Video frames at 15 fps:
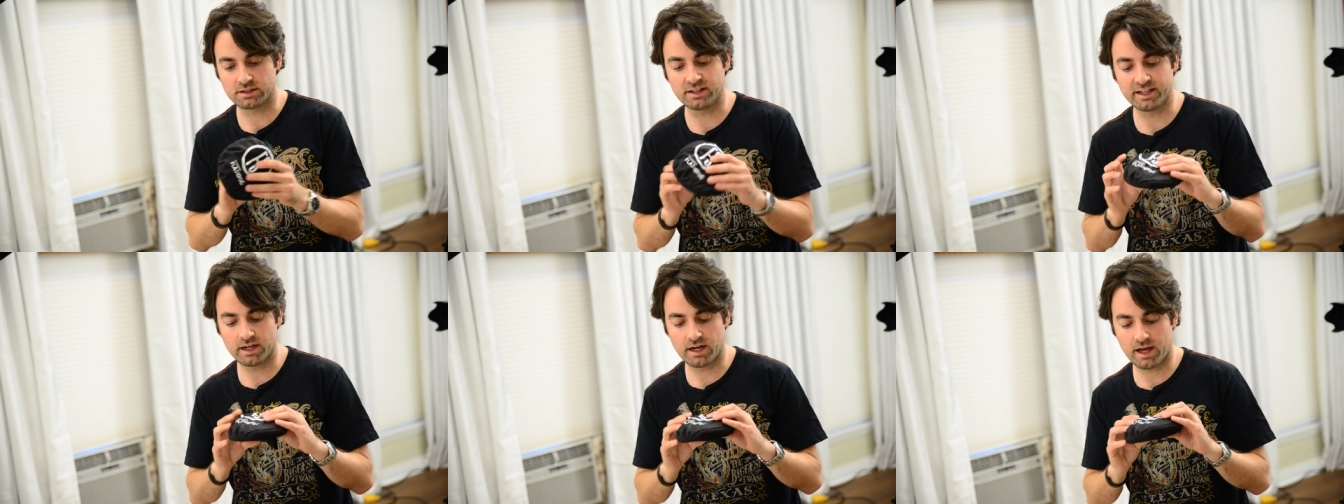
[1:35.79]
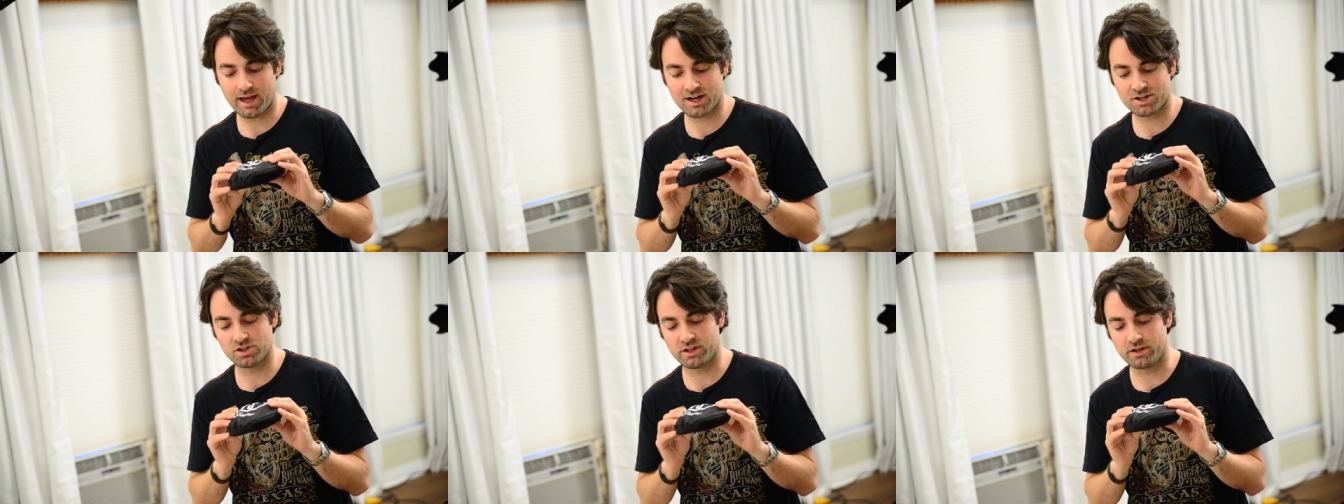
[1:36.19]
Lee and I
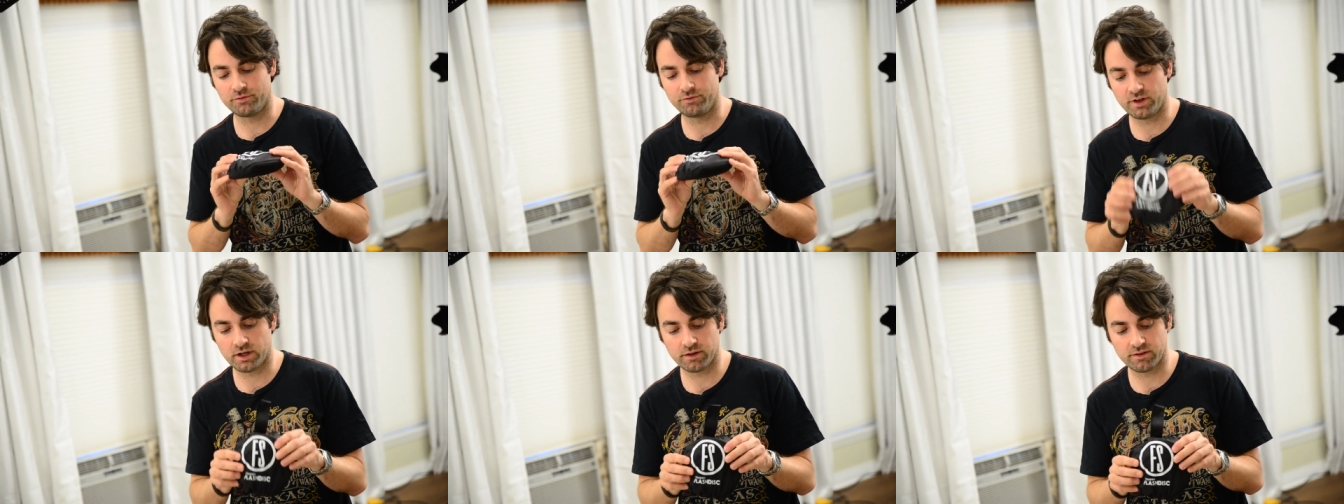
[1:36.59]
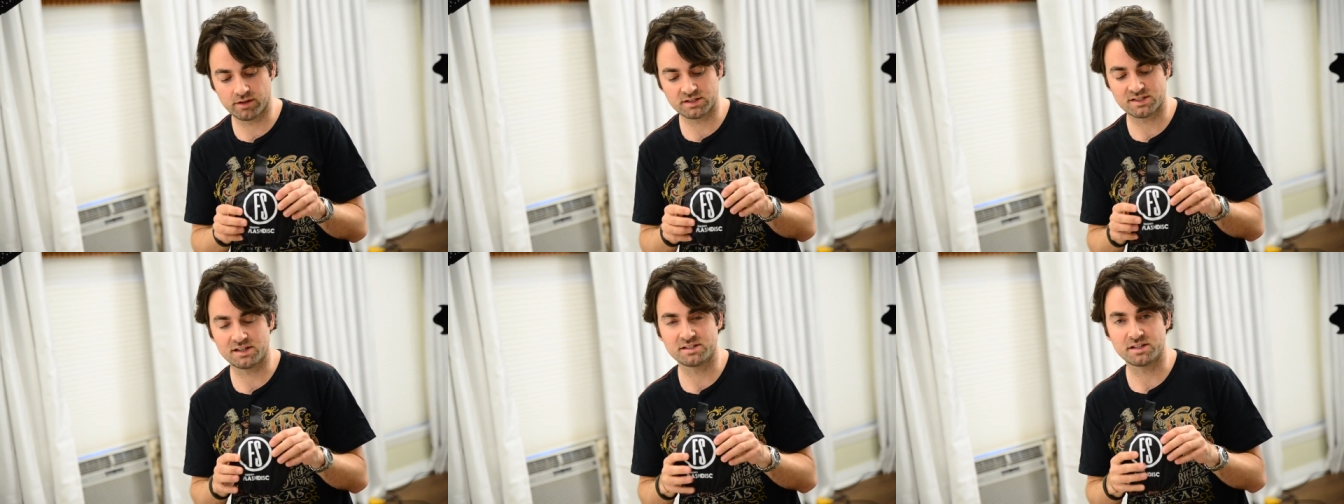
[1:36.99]
actually invented
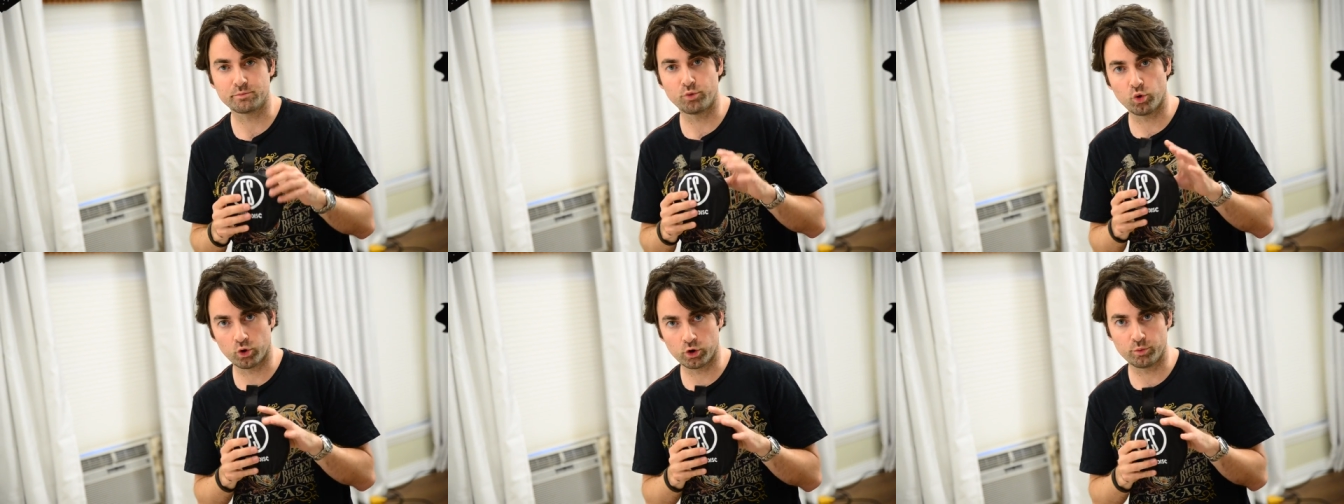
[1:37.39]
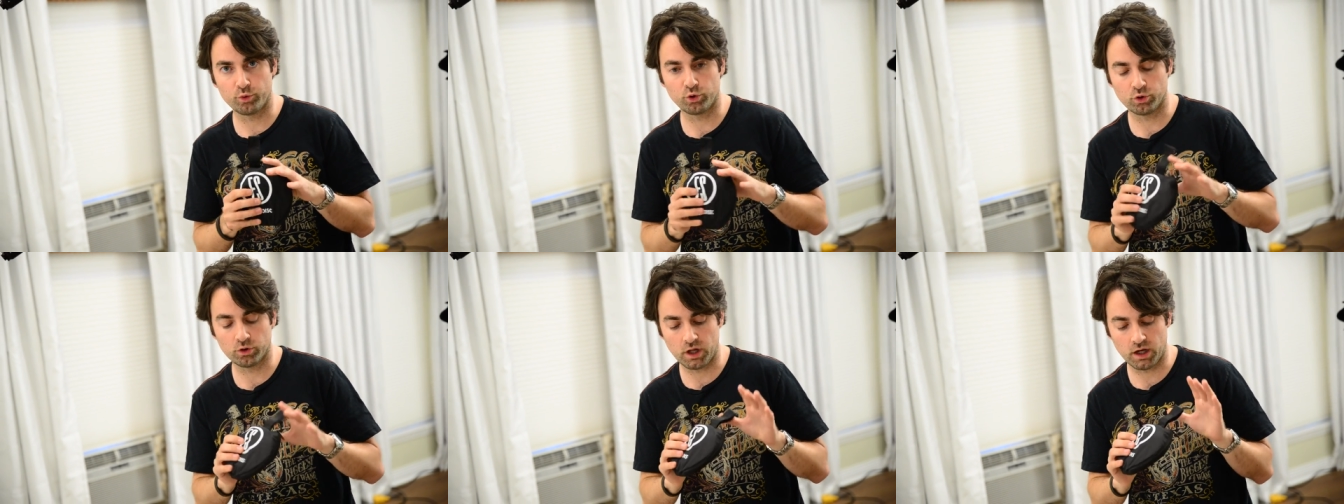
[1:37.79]
this as a
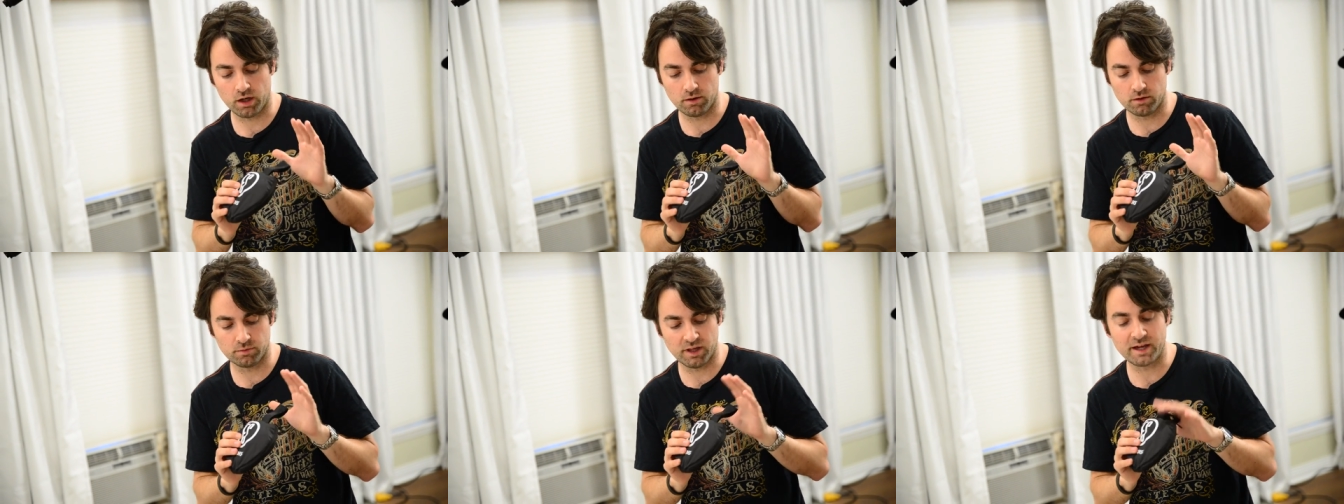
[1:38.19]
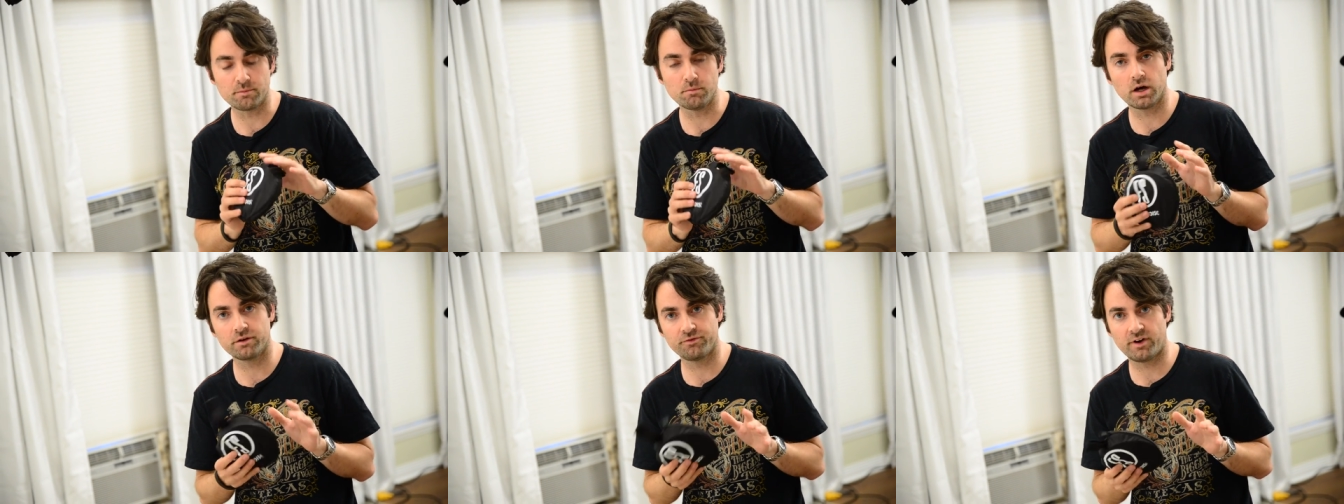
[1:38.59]
portable uh,
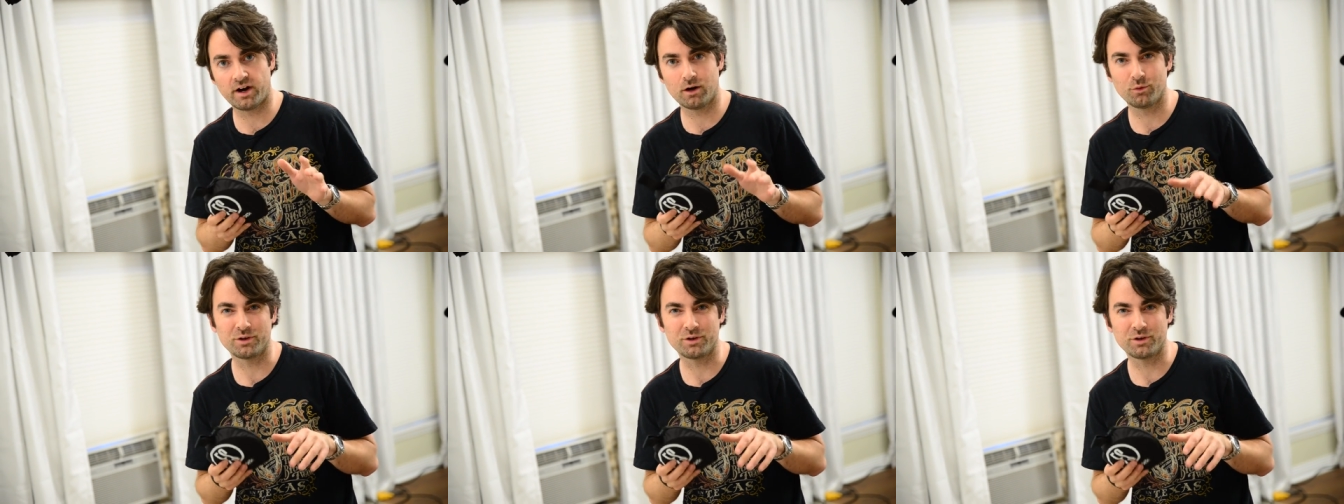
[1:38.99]
light modifier.